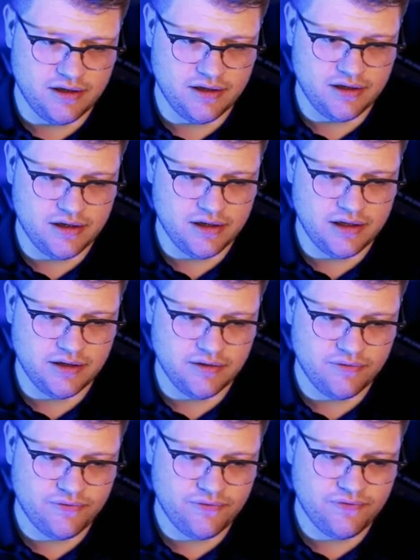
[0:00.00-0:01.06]

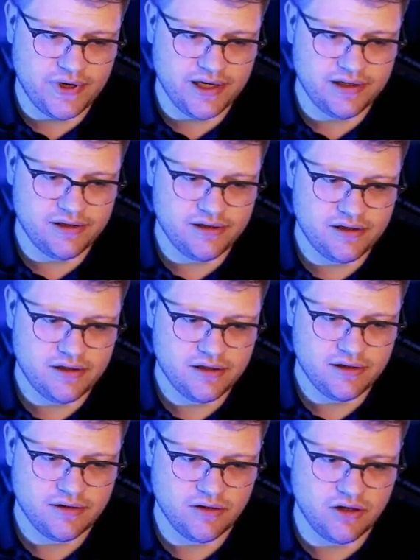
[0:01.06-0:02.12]
file
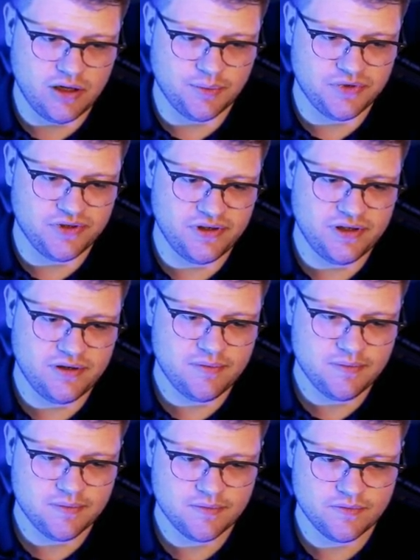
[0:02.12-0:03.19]

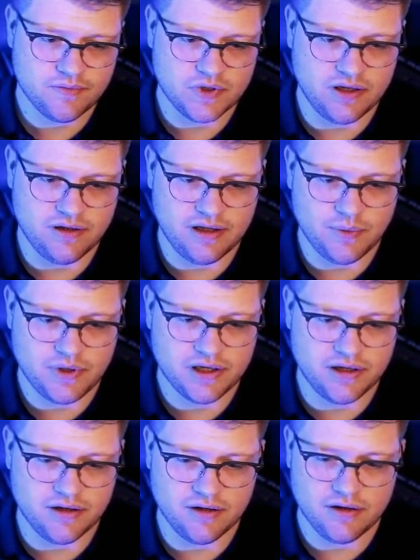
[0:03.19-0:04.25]
opt-in, and then we
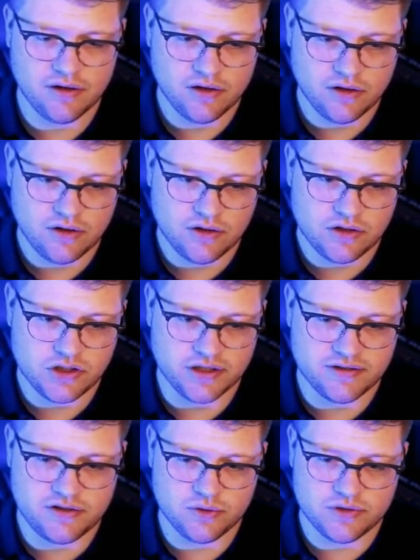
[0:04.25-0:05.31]
can
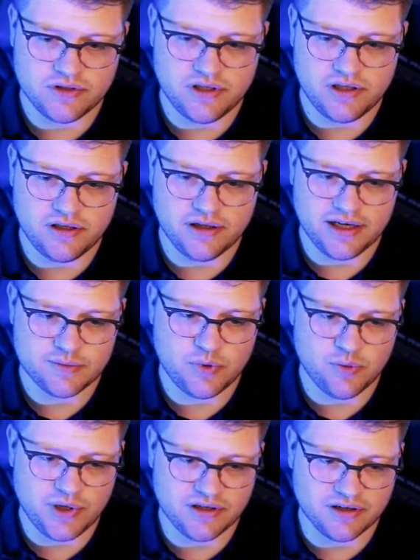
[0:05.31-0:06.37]
just use the
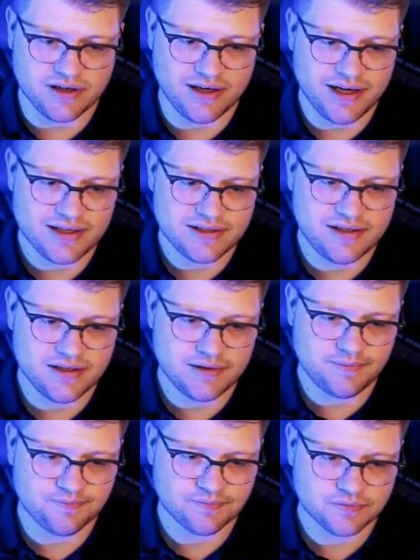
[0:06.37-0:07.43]
experimental class
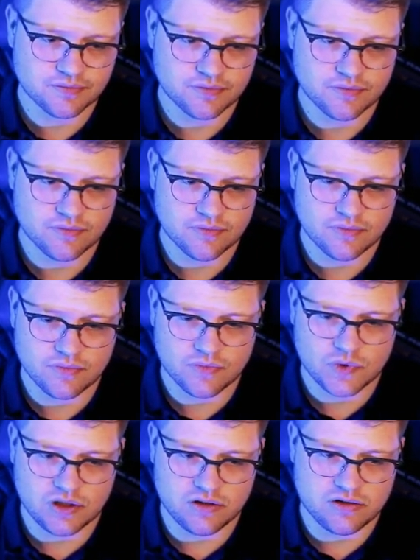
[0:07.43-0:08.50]
here.
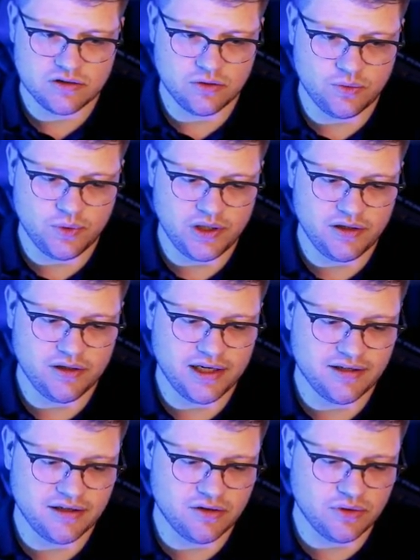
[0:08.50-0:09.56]
So we
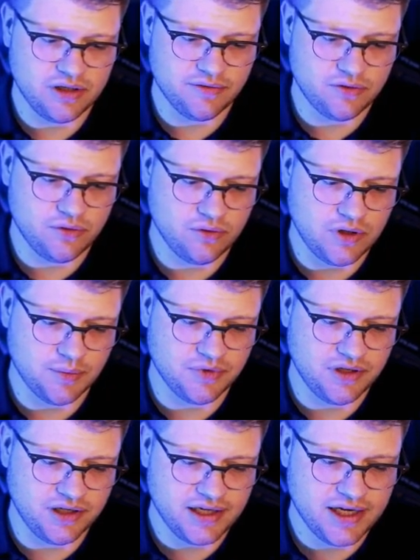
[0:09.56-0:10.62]
later don't have to
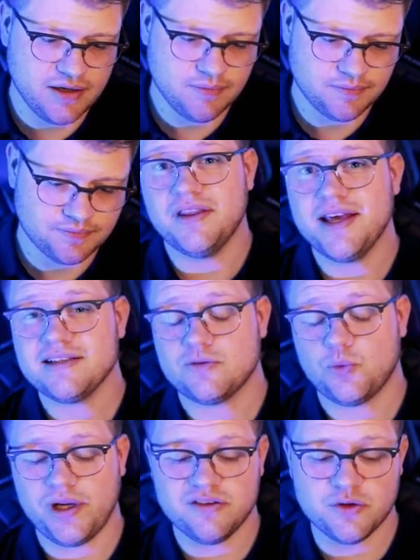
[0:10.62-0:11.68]
opt in again.
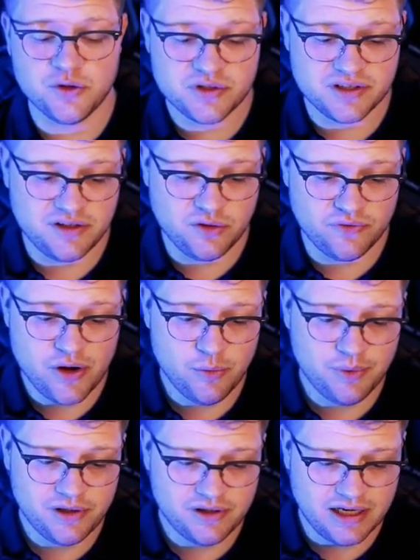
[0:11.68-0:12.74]
Next, we introduce a new
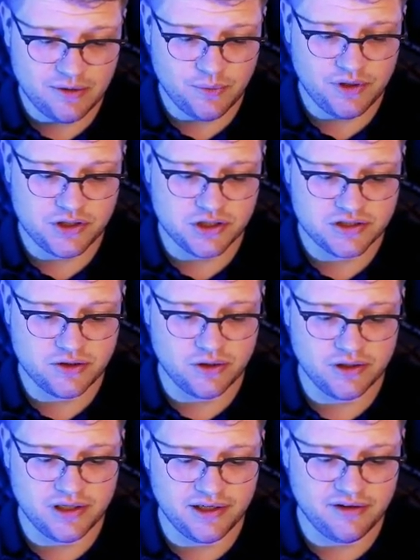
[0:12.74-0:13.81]
variable and we just
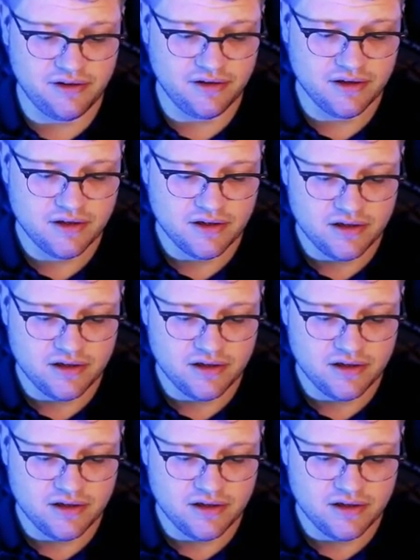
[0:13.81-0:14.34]
call it like the